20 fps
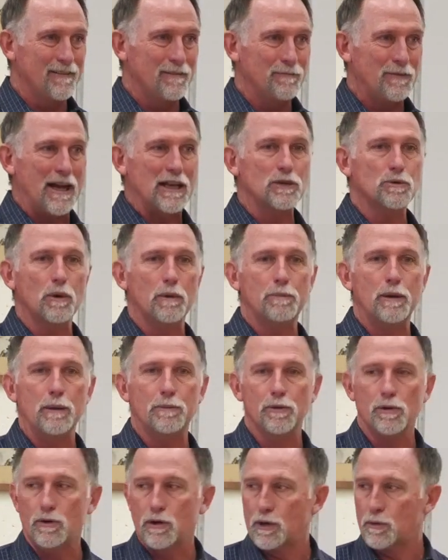That's what
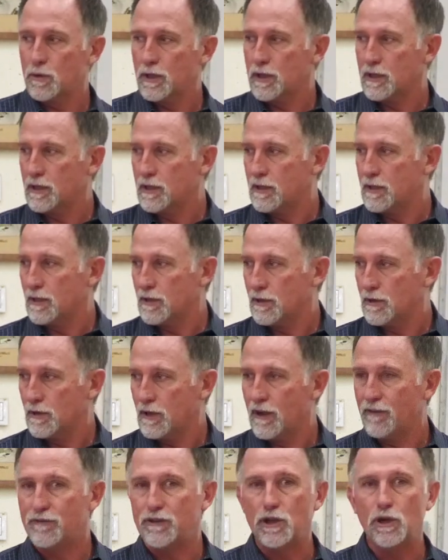people are unwilling to do.
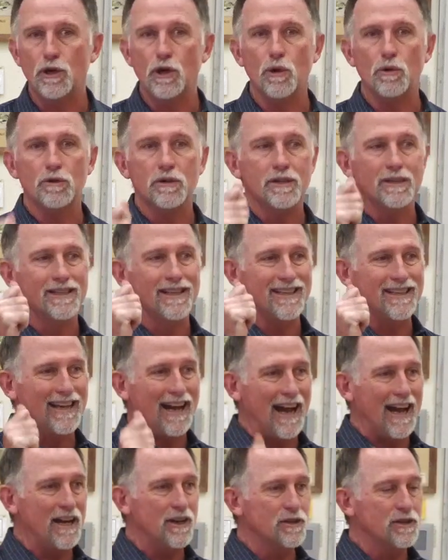If you don't
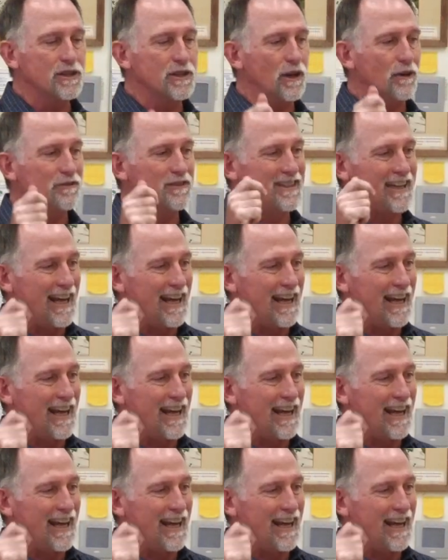deny yourself,